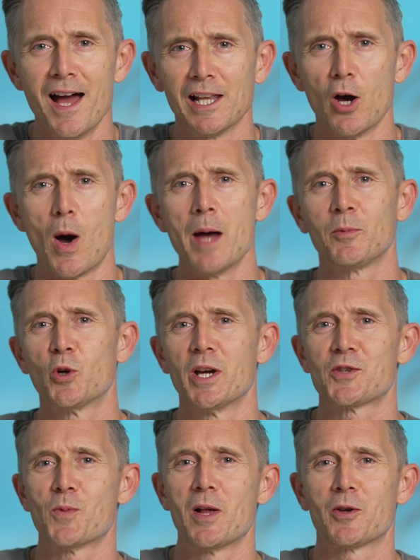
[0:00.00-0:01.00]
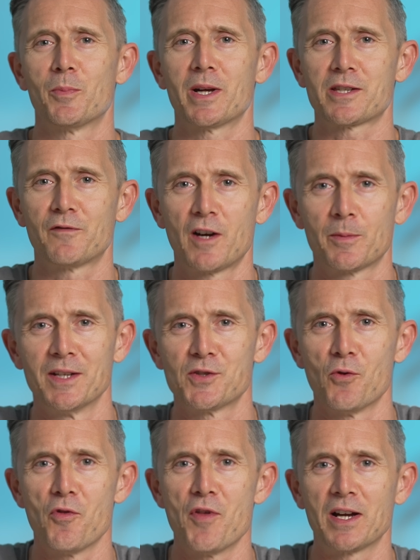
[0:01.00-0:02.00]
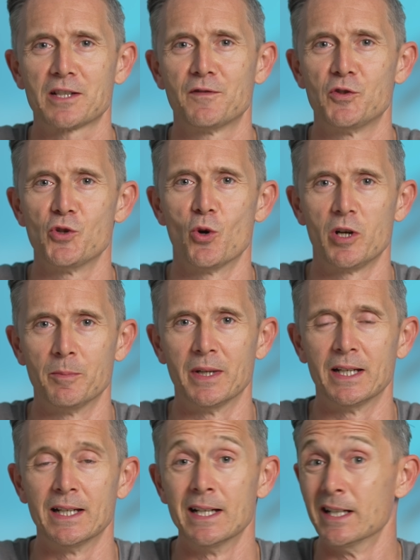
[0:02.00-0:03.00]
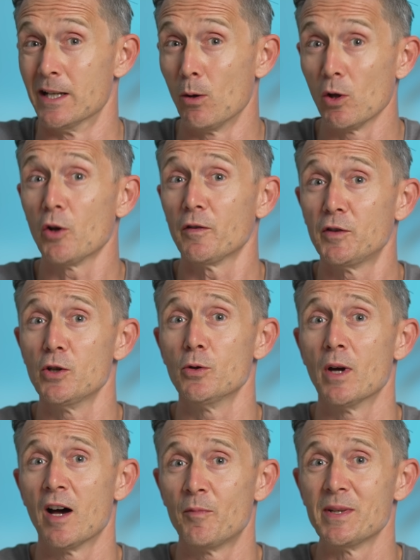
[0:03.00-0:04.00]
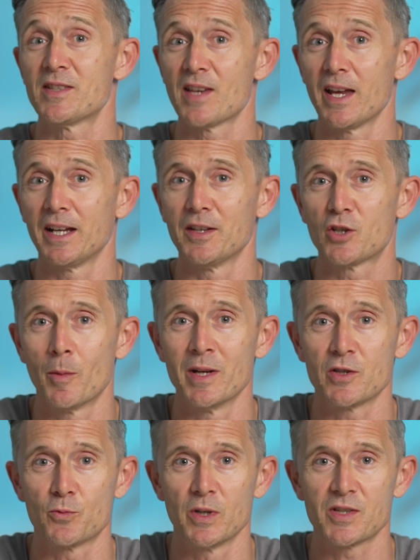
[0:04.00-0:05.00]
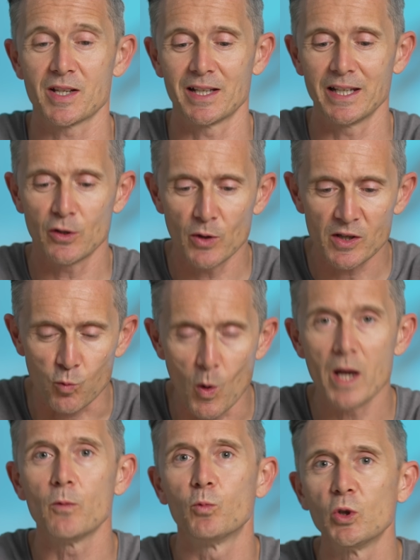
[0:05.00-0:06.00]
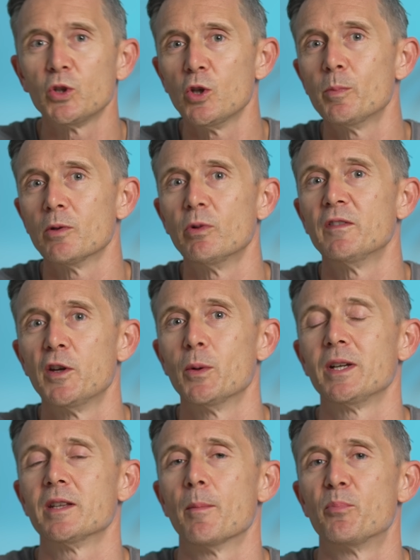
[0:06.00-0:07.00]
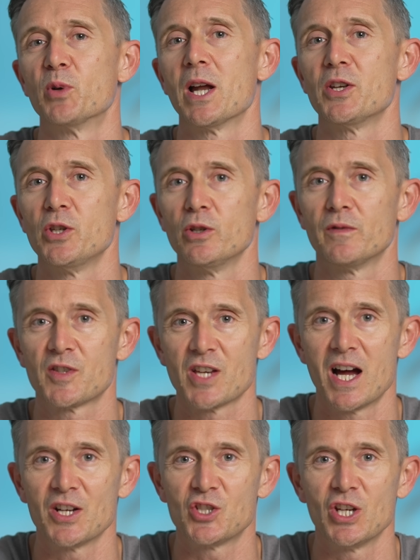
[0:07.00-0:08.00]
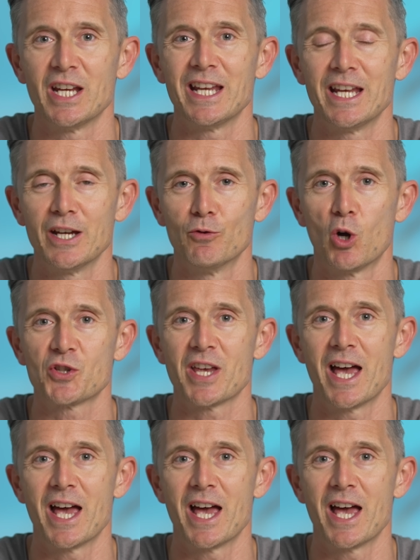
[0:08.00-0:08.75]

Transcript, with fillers: Hello, I'm Chris. Welcome back to Fragmental. Thanks for joining me. Now, a lot of you have been saying in the comments recently, Chris, when will you be reviewing the brand new Versace Eros